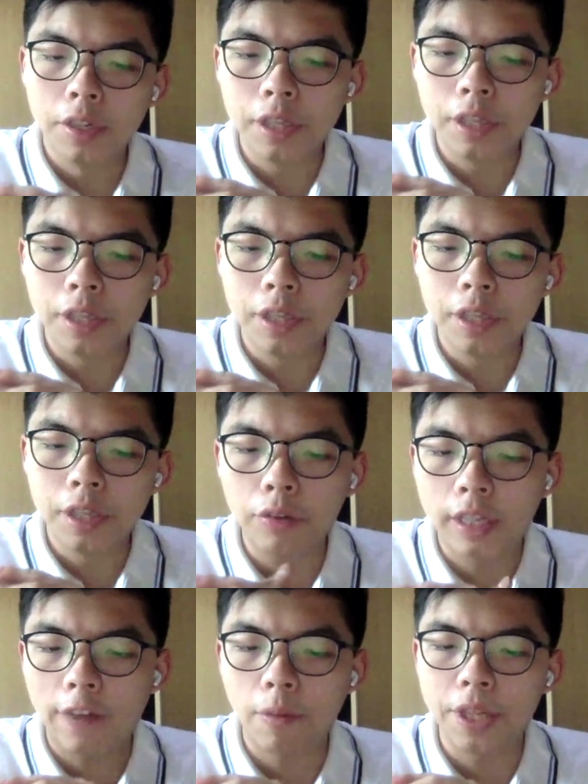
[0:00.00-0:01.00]
now the
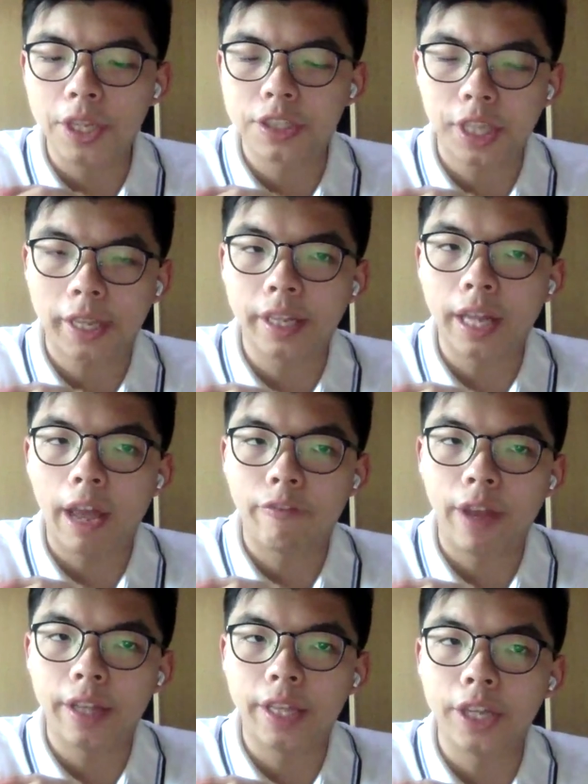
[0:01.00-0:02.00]
government is taking the
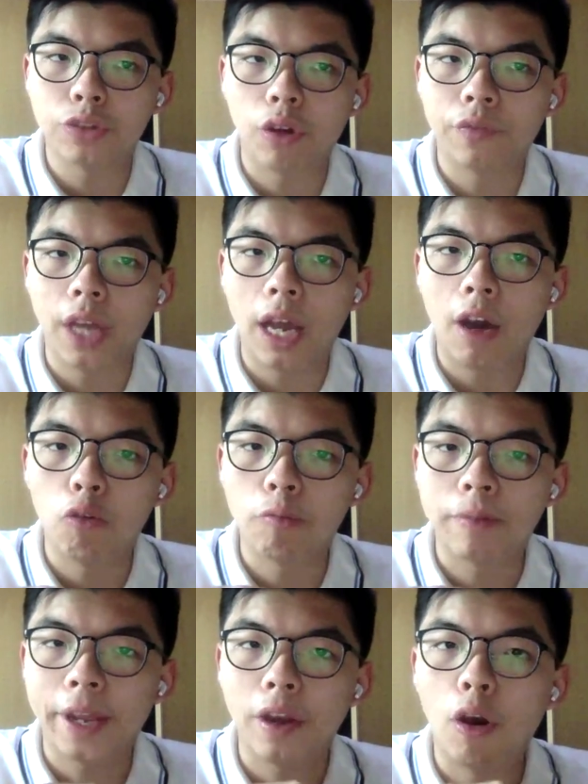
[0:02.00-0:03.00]
advantage of the
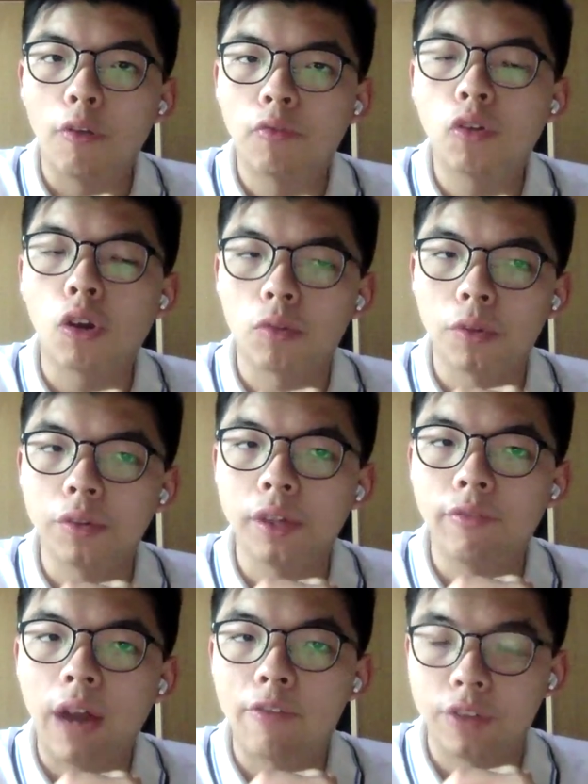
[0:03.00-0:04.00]
outbreak of
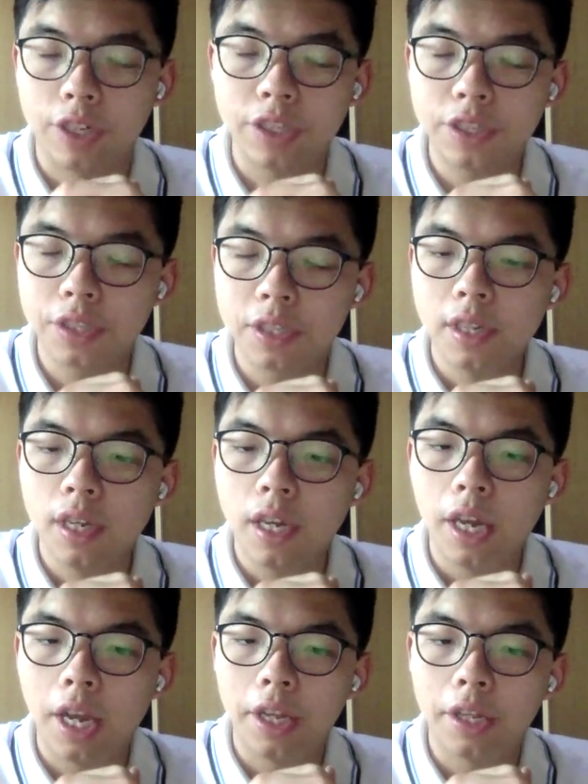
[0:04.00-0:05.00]
coronavirus,
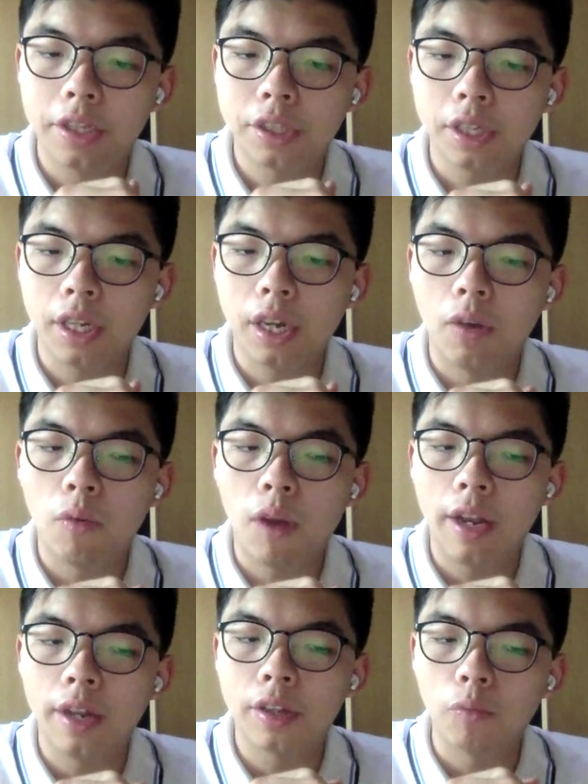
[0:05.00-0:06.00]
and uh,
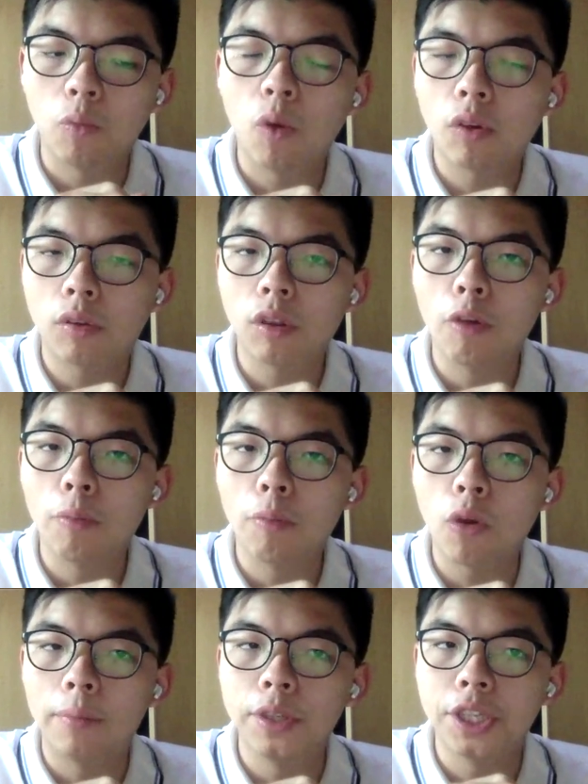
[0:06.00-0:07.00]
when the global
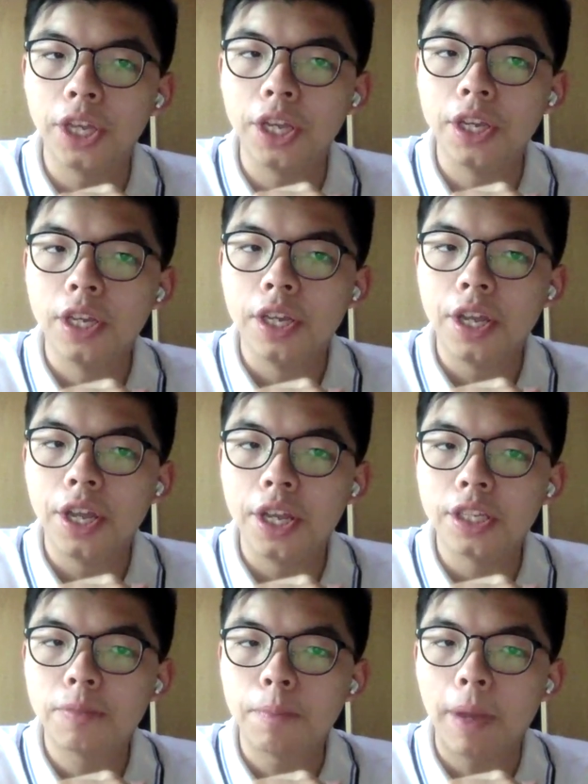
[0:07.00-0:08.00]
community
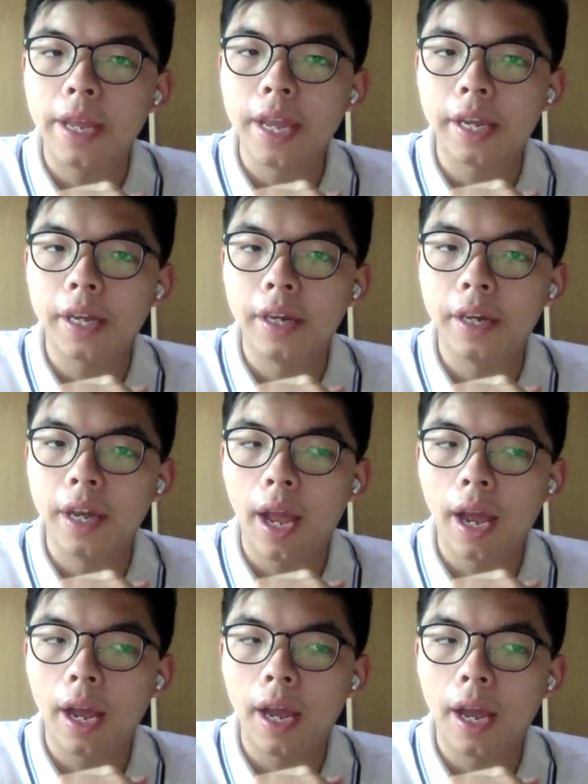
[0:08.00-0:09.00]
is paying
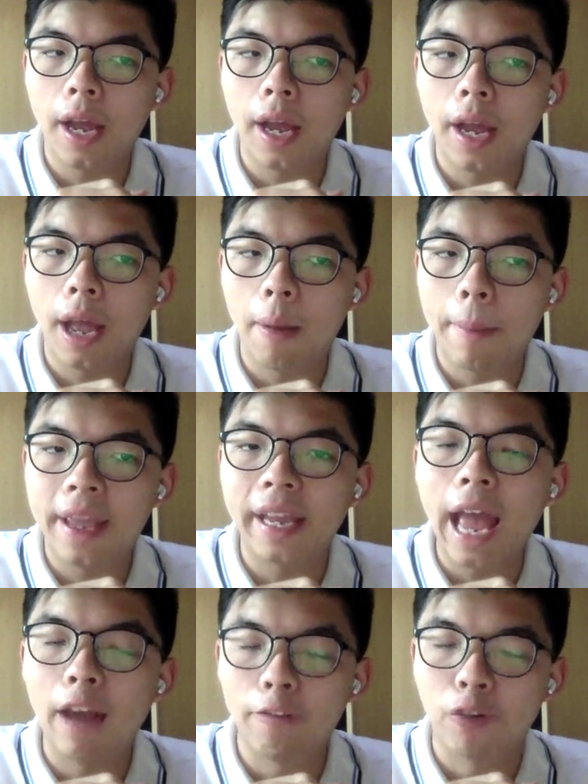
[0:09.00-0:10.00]
uh,
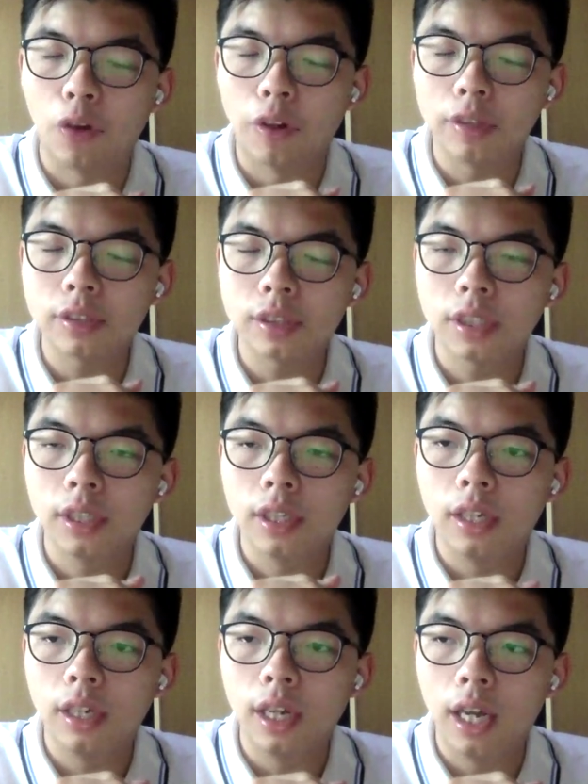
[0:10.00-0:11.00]
paying effort
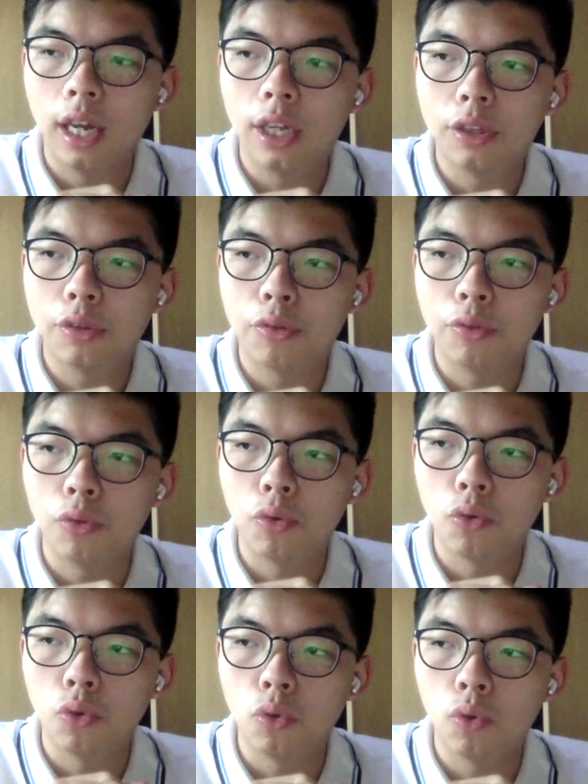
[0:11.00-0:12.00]
uh,
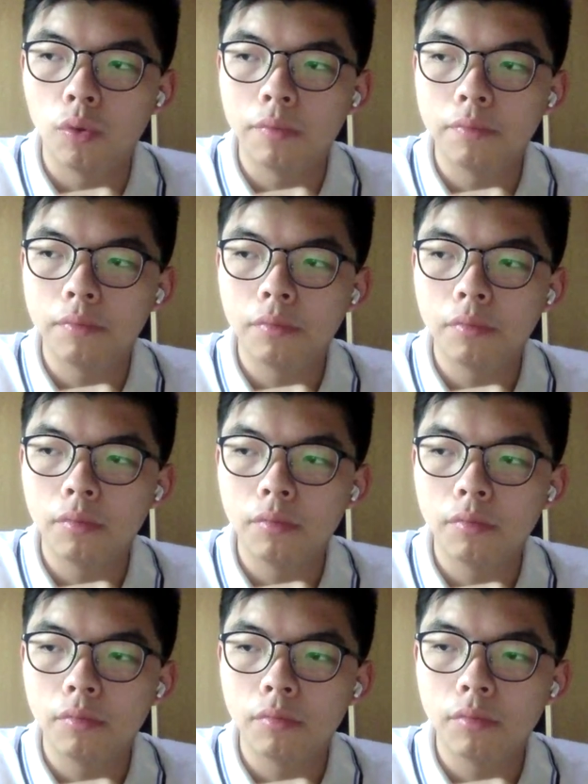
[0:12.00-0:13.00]
to
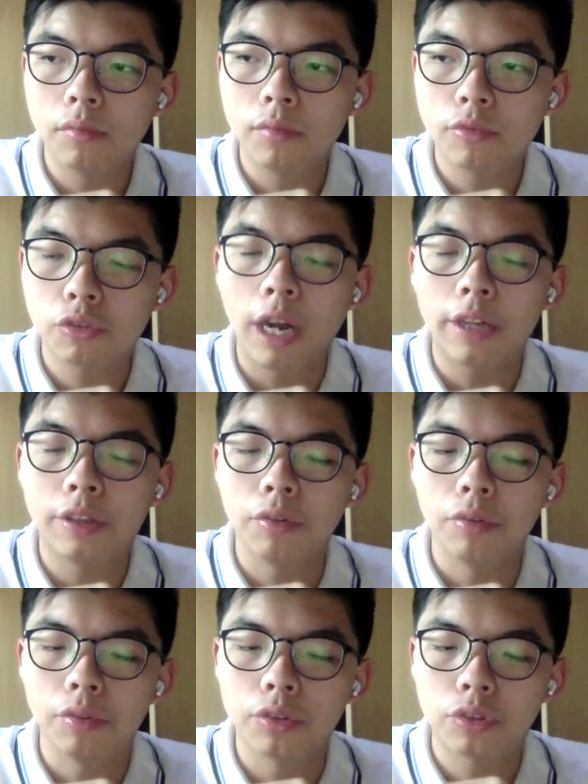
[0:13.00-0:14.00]
try
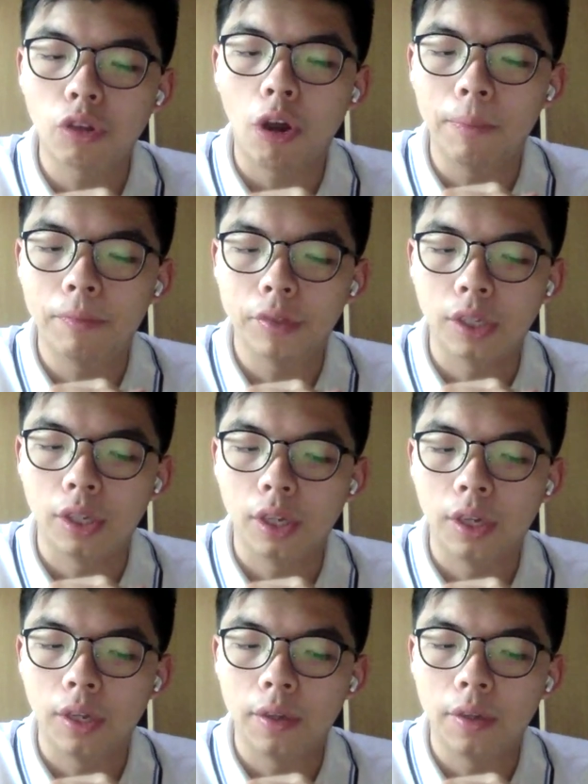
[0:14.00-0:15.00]
to stop the